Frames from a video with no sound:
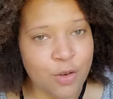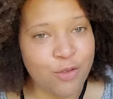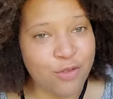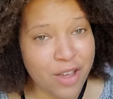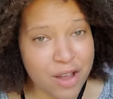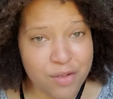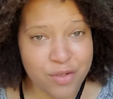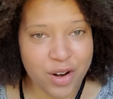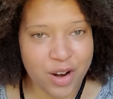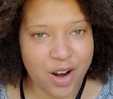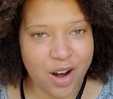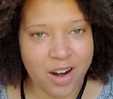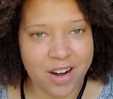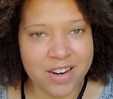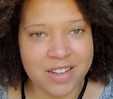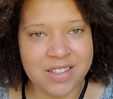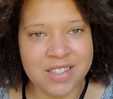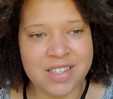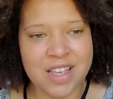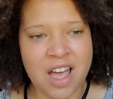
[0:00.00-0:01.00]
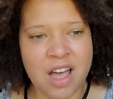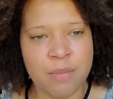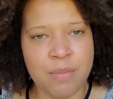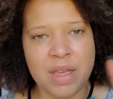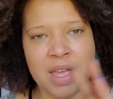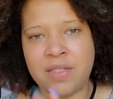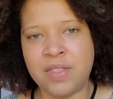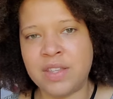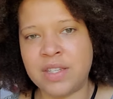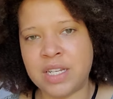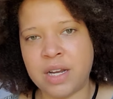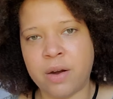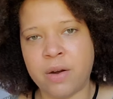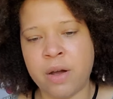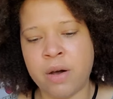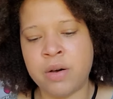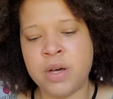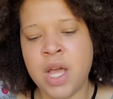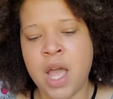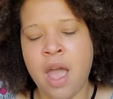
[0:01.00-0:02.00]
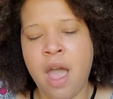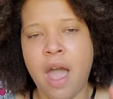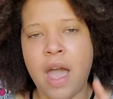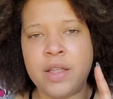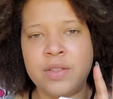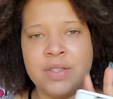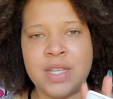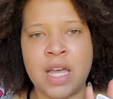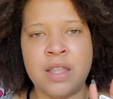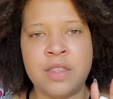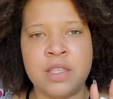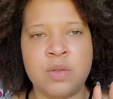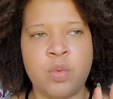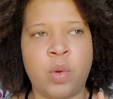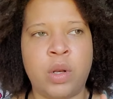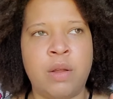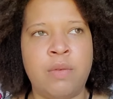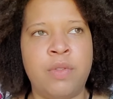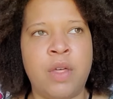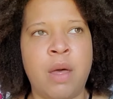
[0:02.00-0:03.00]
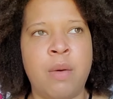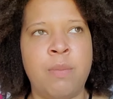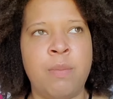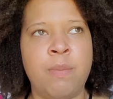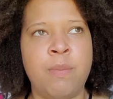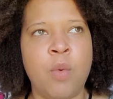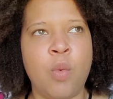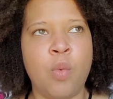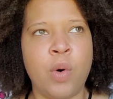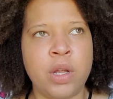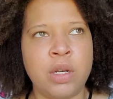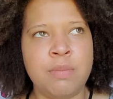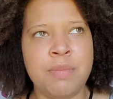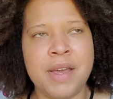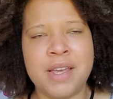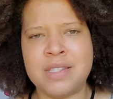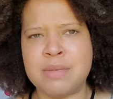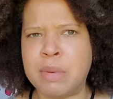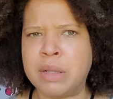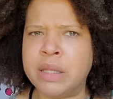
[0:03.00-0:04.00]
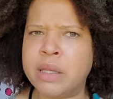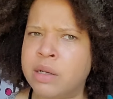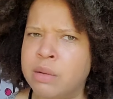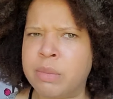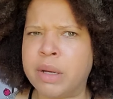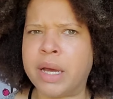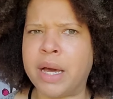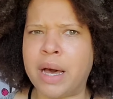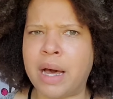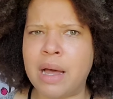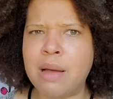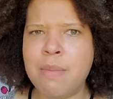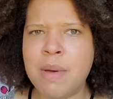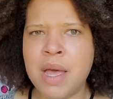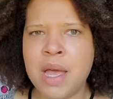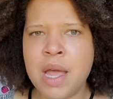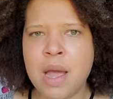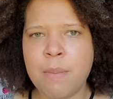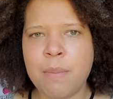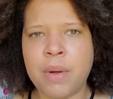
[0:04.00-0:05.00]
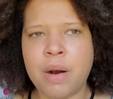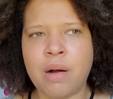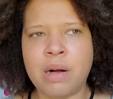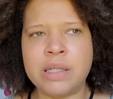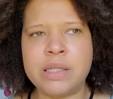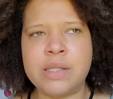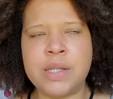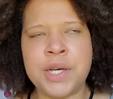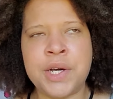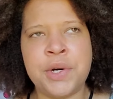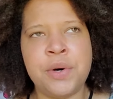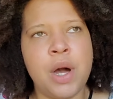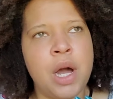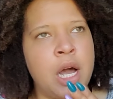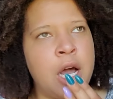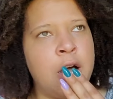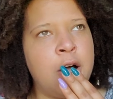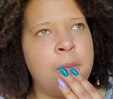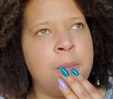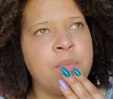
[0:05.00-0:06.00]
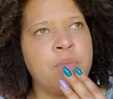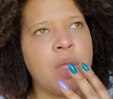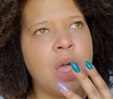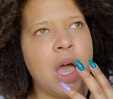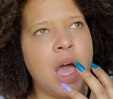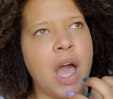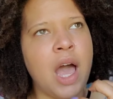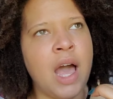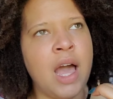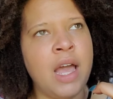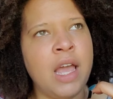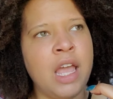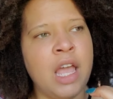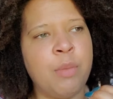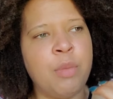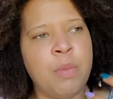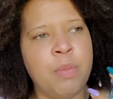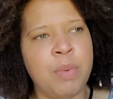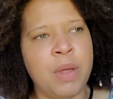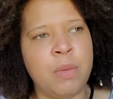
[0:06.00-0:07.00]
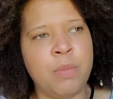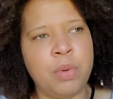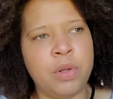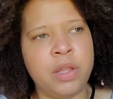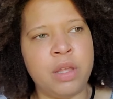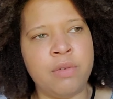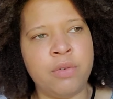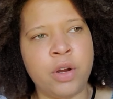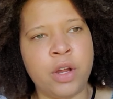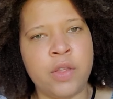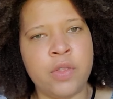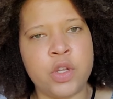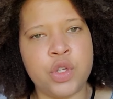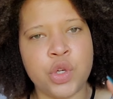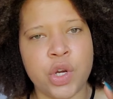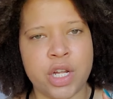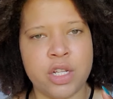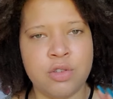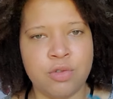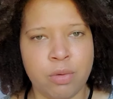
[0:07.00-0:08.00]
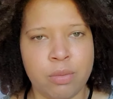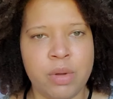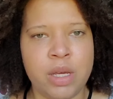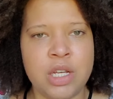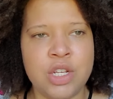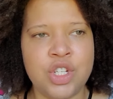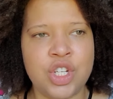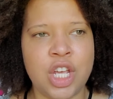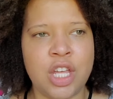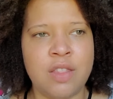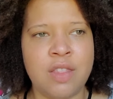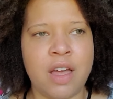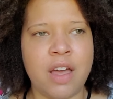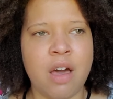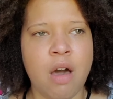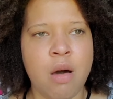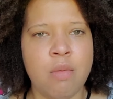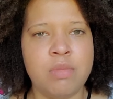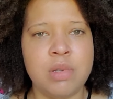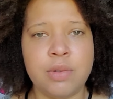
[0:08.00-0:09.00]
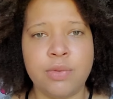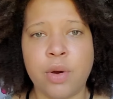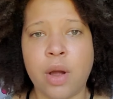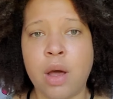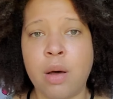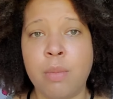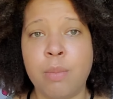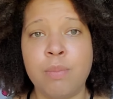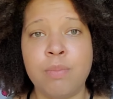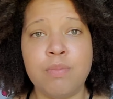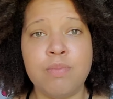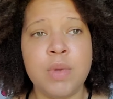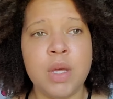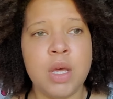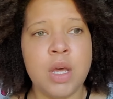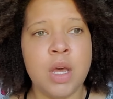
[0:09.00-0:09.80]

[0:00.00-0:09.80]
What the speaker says: favorite cards in the tarot, and Death is one of them. One, because I'm a little macabre, but also I am a big believer in the transformation that comes from